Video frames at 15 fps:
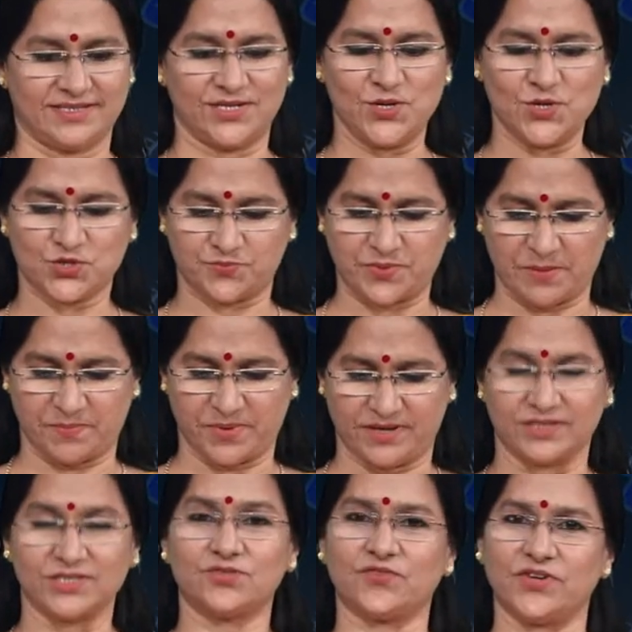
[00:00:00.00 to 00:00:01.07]

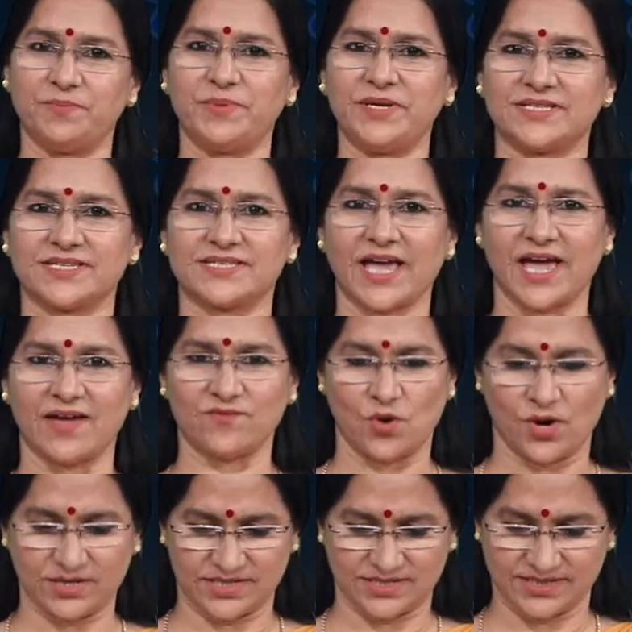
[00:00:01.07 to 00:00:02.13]
newspaper. 3 pieces I have
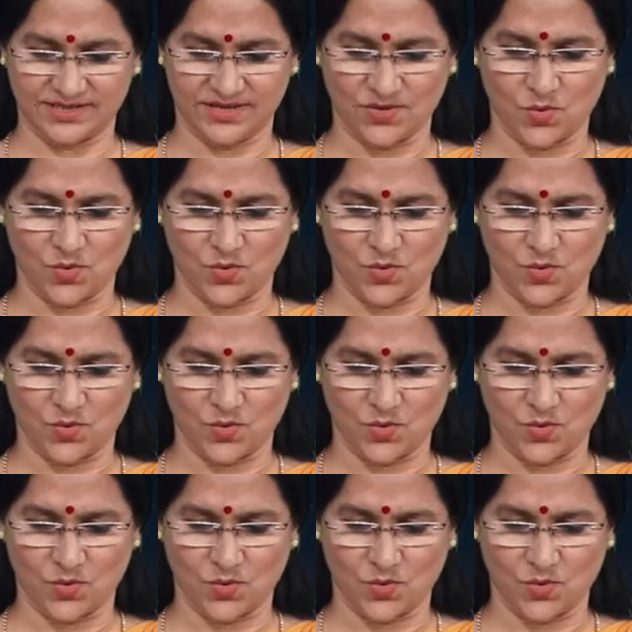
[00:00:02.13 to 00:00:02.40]
got.